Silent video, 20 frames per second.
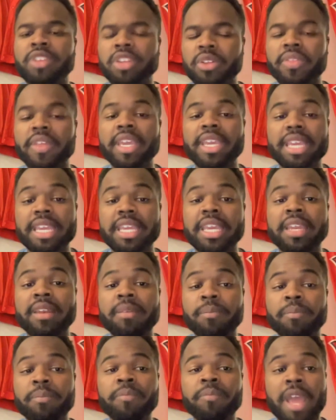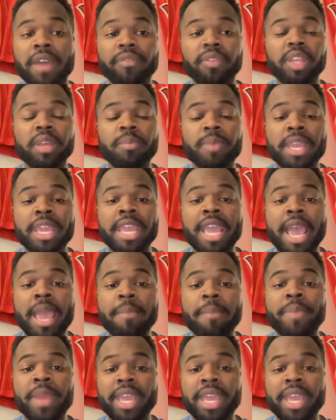Do you think he can definitely be a